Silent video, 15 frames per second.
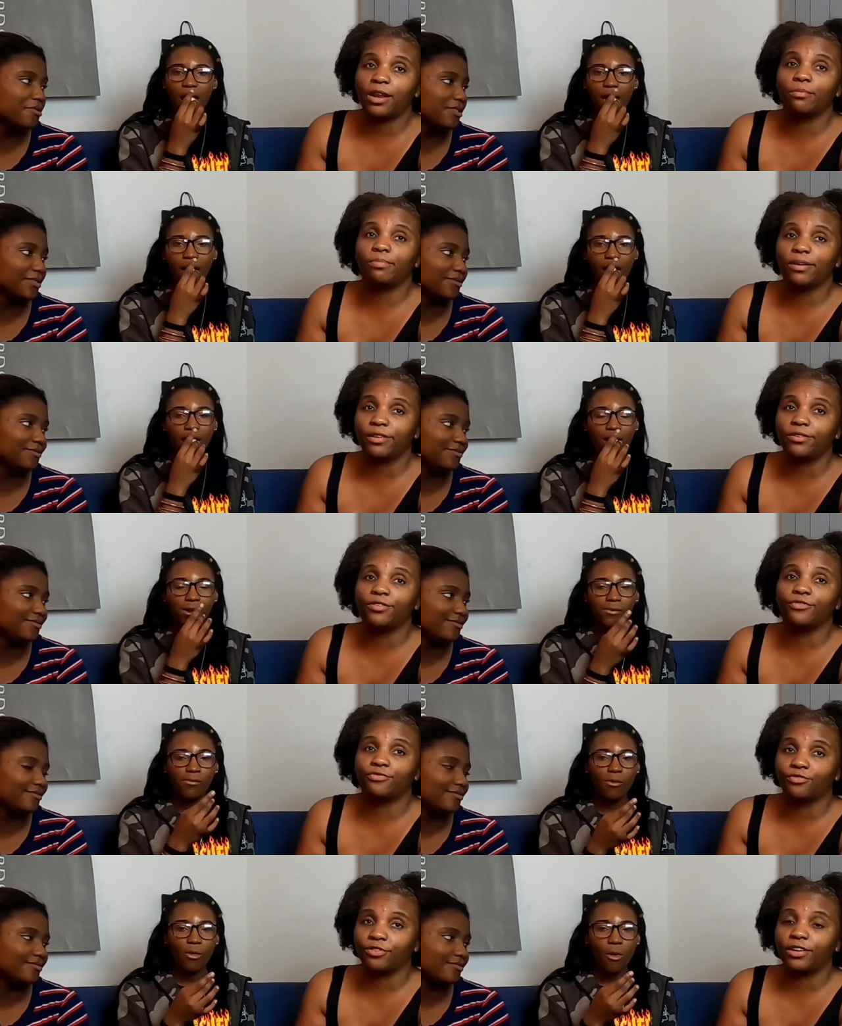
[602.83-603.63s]
Speaker 1: Let's a lot it. of
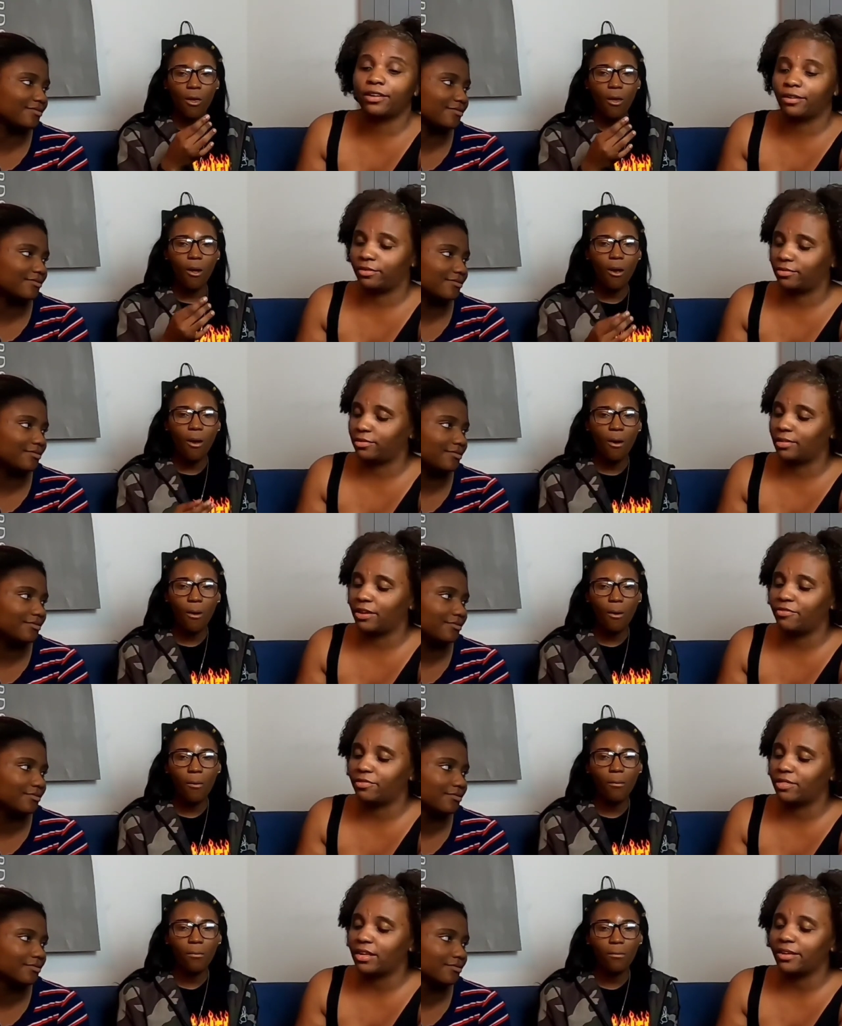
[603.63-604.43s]
butter in
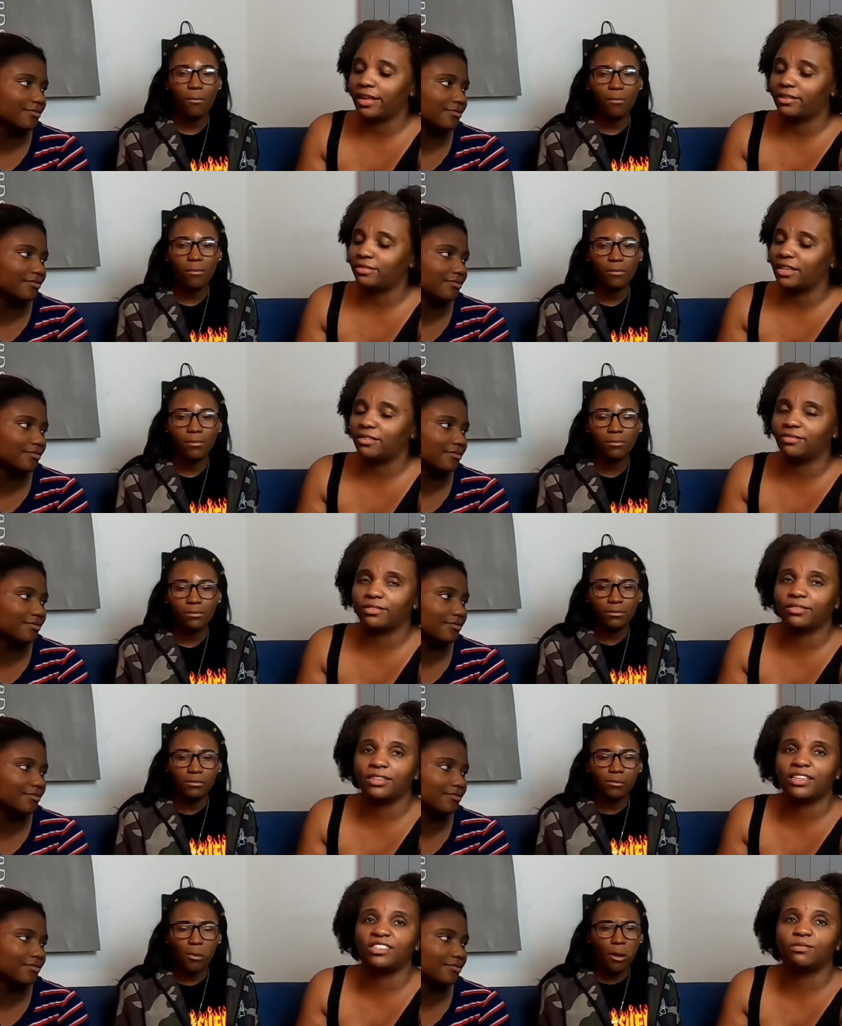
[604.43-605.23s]
France. Everything I
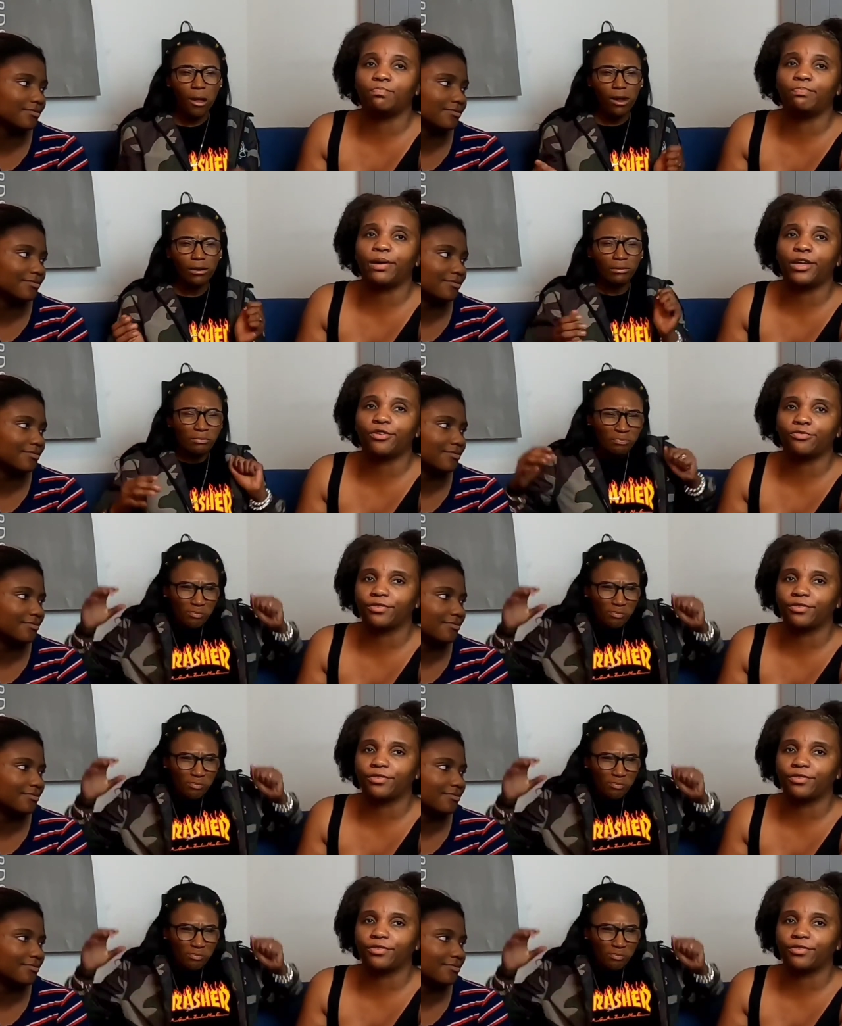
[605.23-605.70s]
tasted tastes